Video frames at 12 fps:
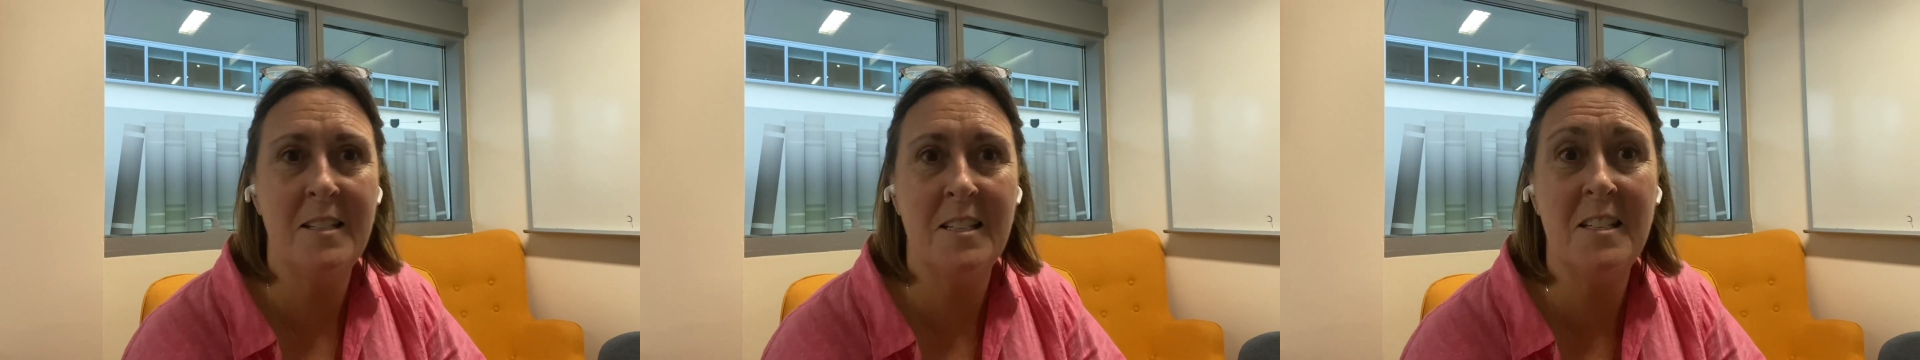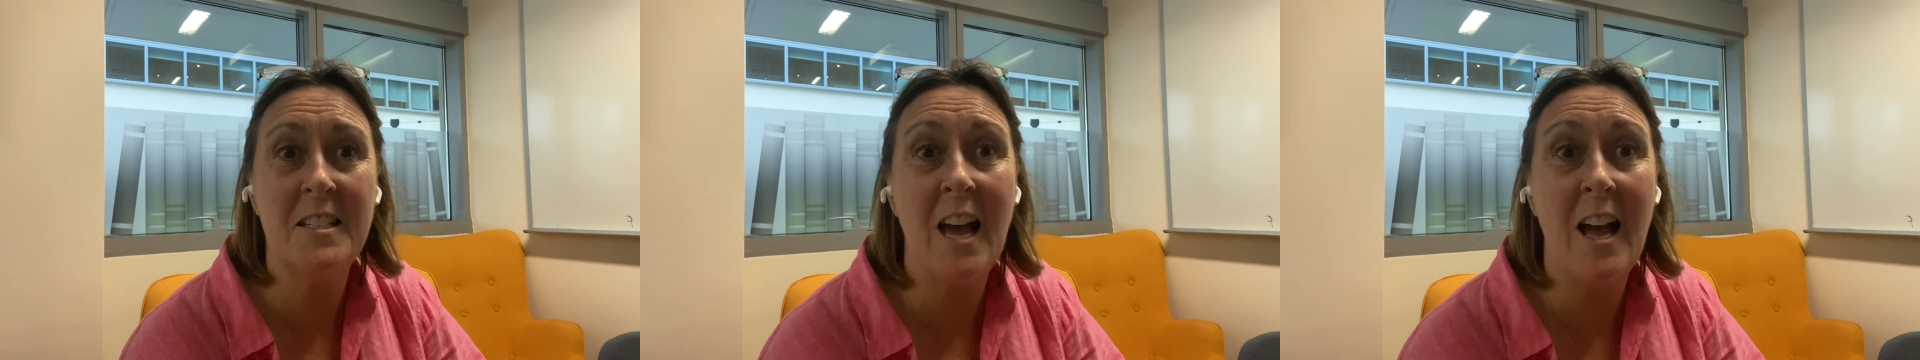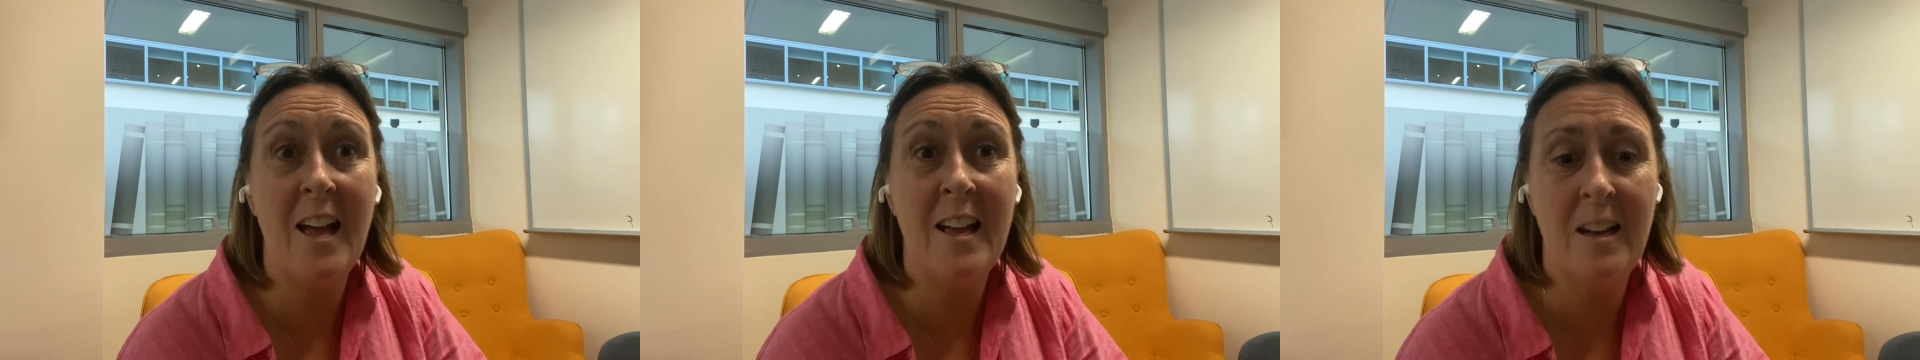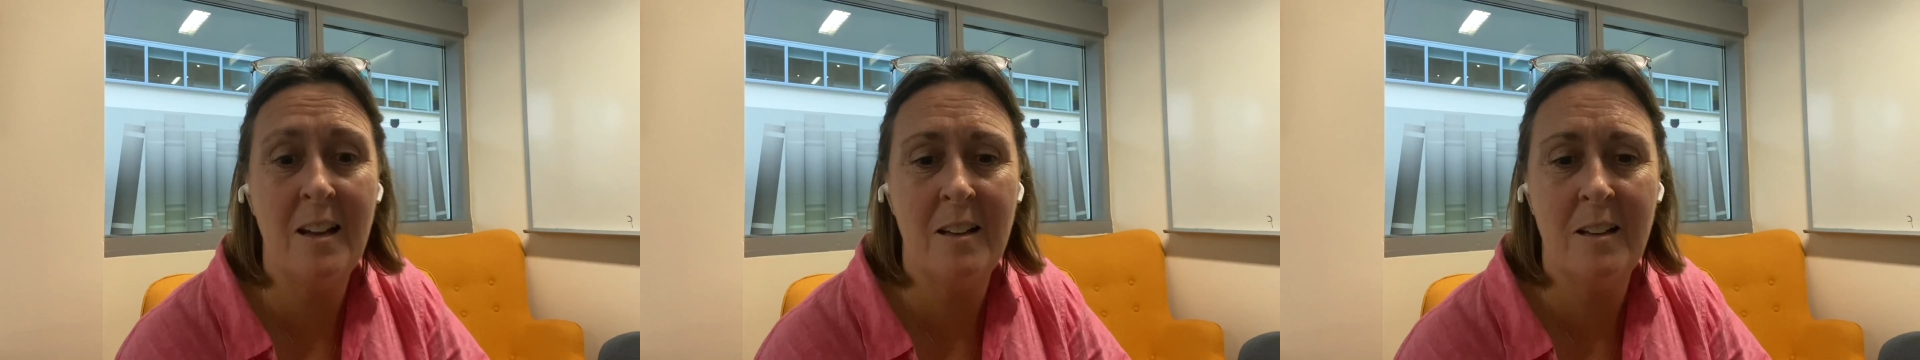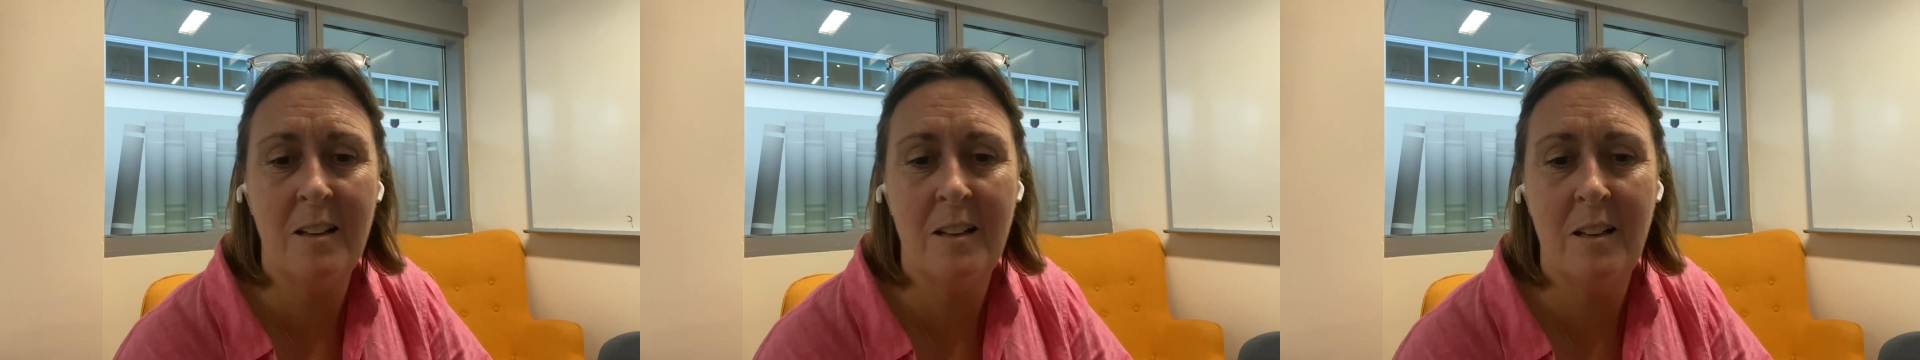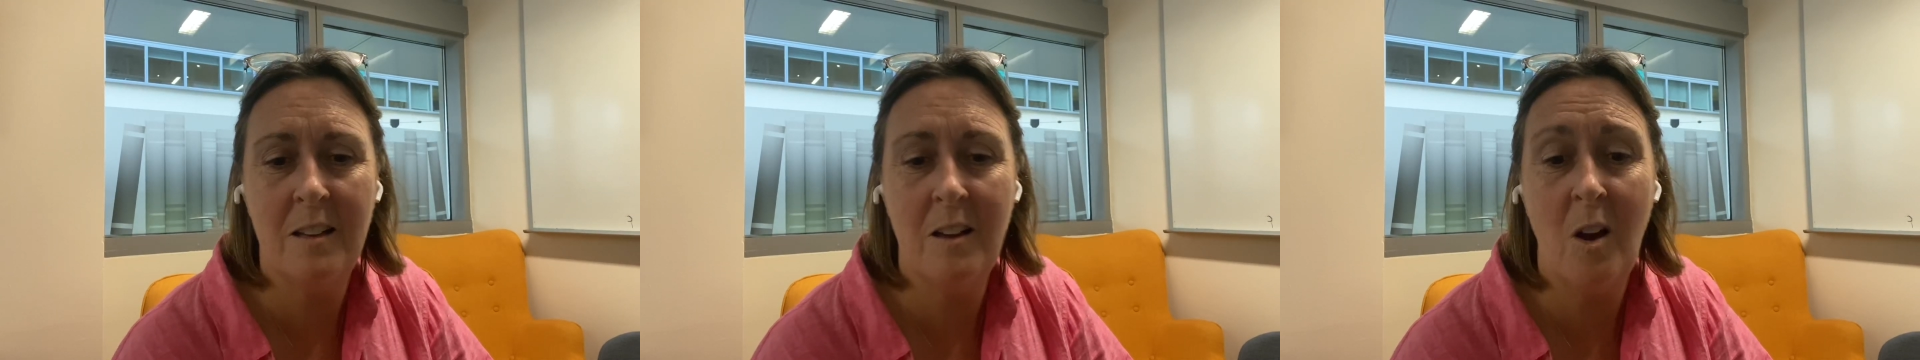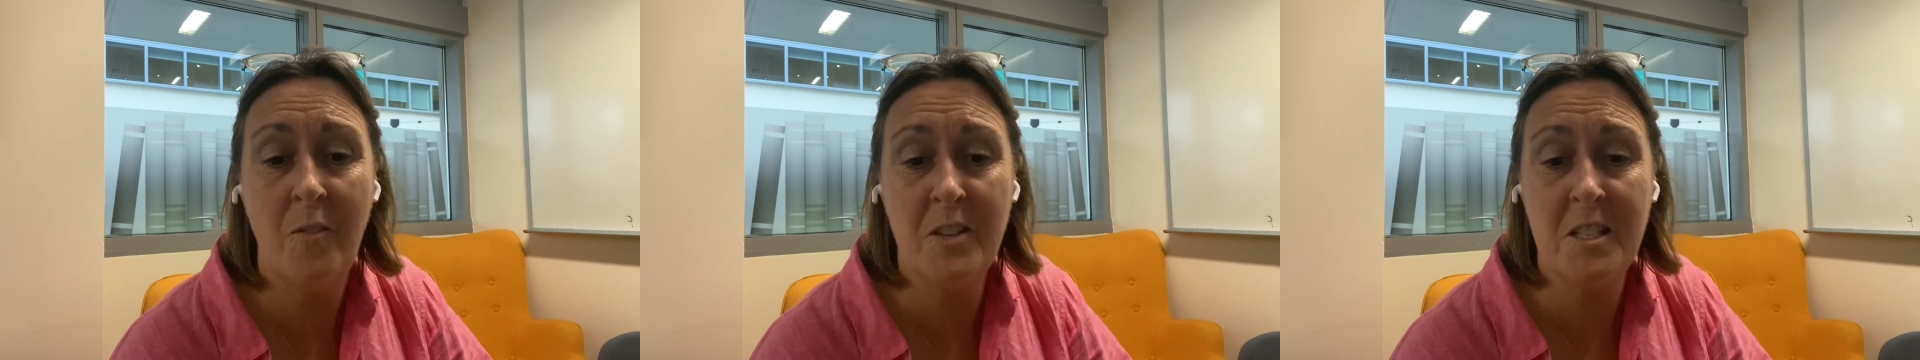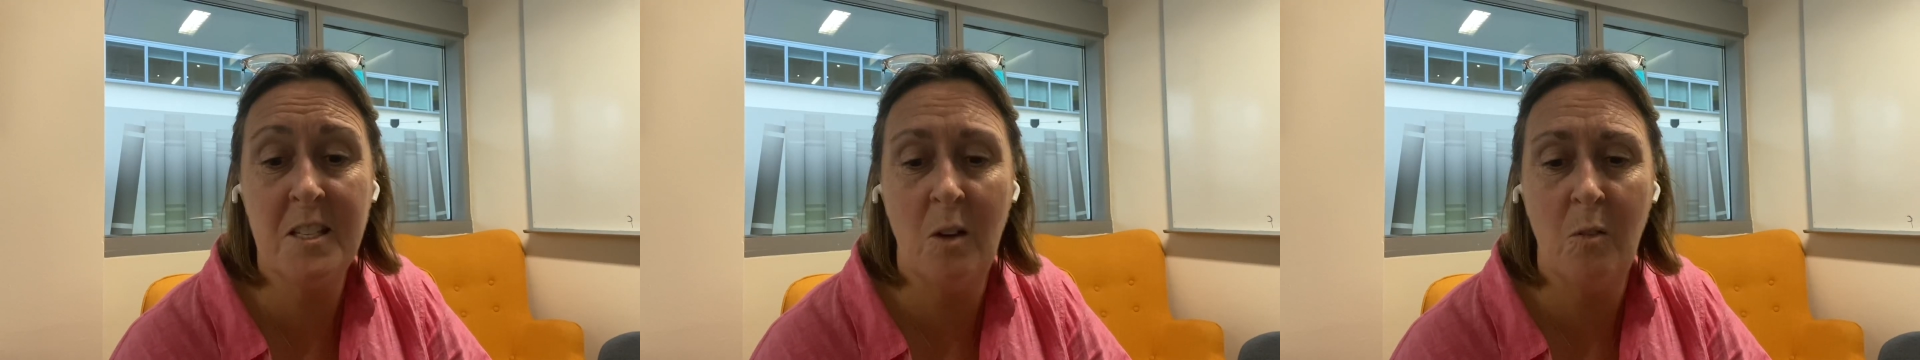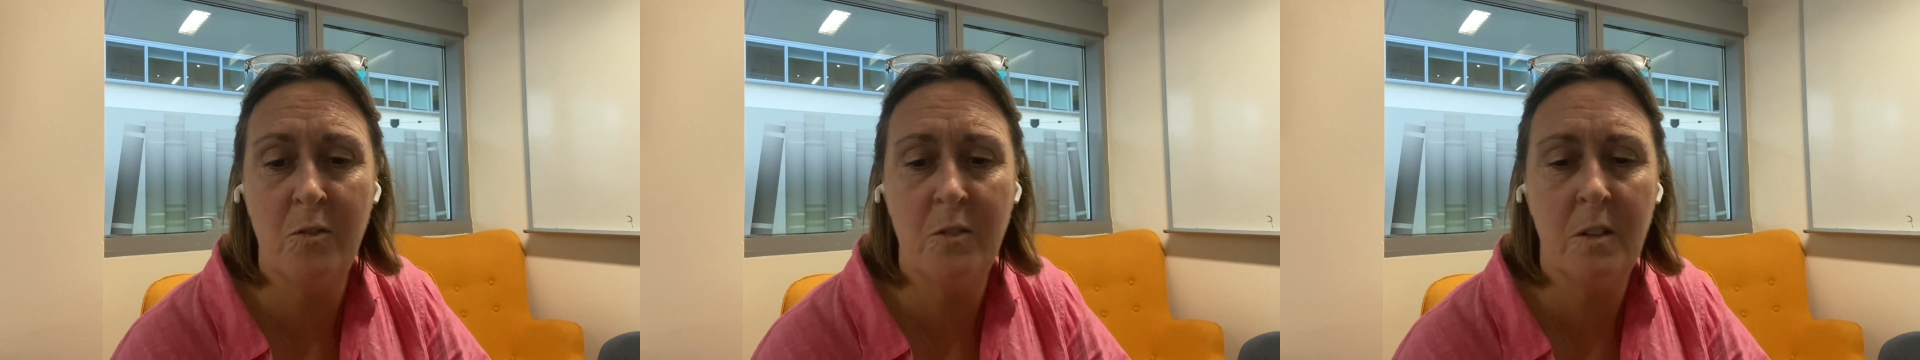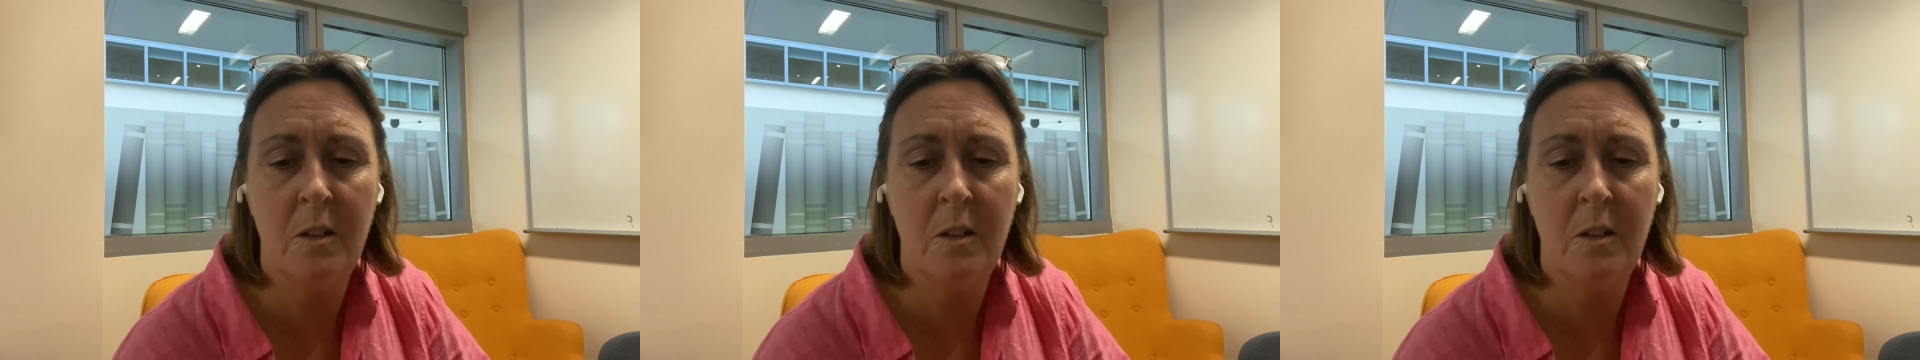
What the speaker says: entire of itself.